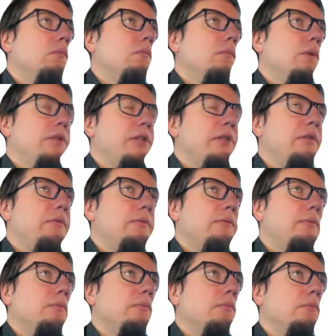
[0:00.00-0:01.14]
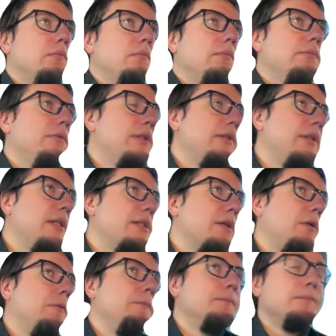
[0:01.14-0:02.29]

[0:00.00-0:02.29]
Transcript: Is it? That's all.